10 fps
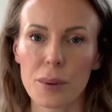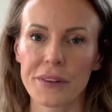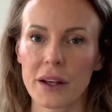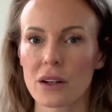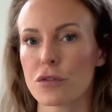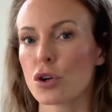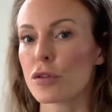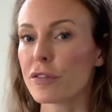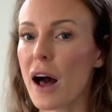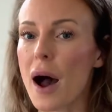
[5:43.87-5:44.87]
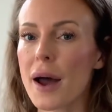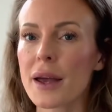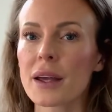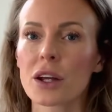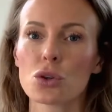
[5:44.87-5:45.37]
but then if you're
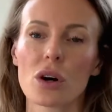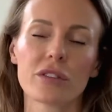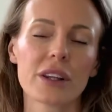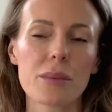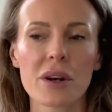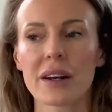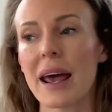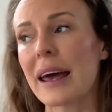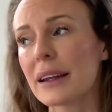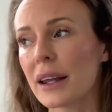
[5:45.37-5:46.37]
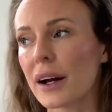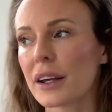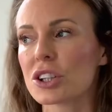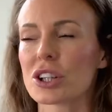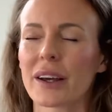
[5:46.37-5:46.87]
flying and you have limited hand
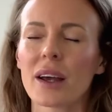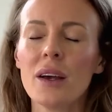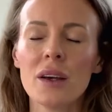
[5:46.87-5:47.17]
luggage, like,